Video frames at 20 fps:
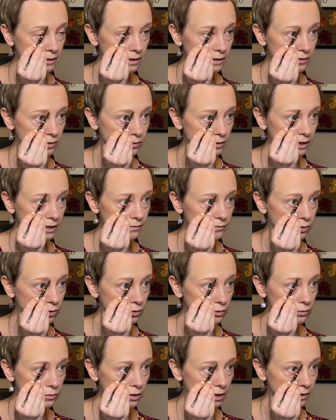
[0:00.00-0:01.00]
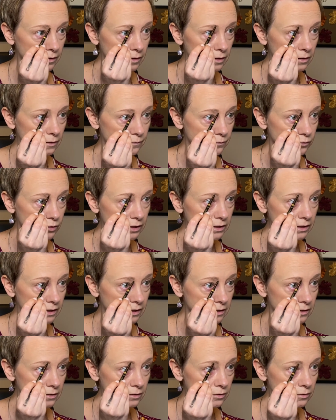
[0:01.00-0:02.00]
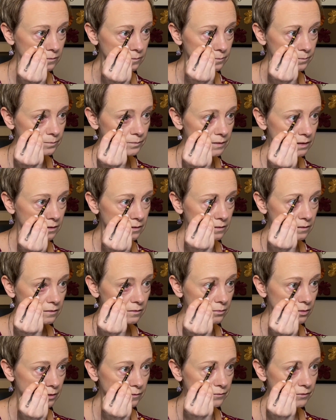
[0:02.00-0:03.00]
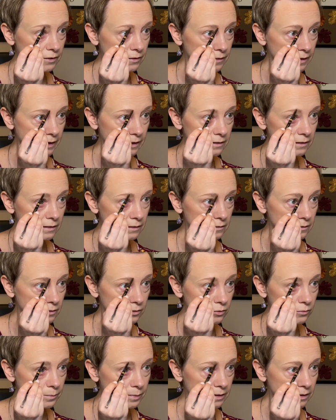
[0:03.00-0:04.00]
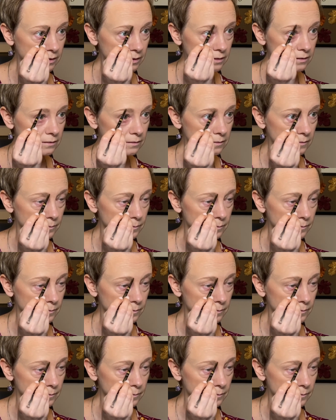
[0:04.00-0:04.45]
I don't have a whole lot in the front here, so I'll fill that in a little bit.